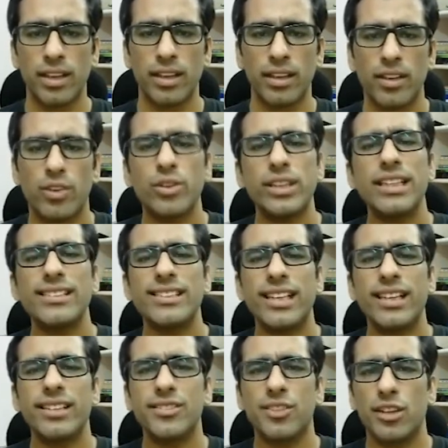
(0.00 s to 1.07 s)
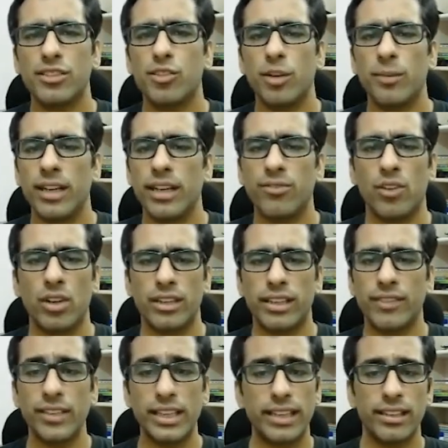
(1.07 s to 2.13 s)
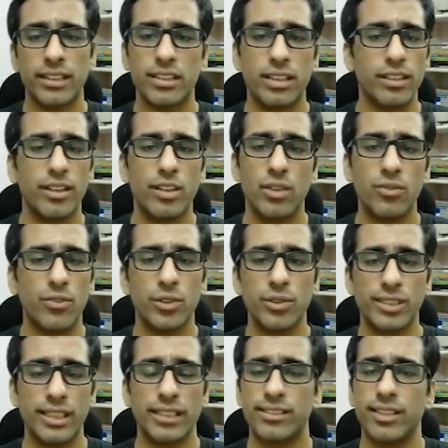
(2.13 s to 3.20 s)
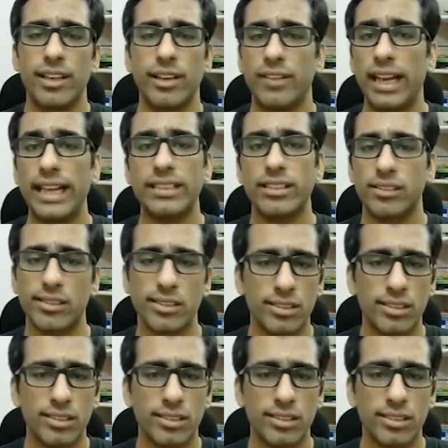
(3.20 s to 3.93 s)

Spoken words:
ONLCR is also on by default, and we can turn it off using stdy like this.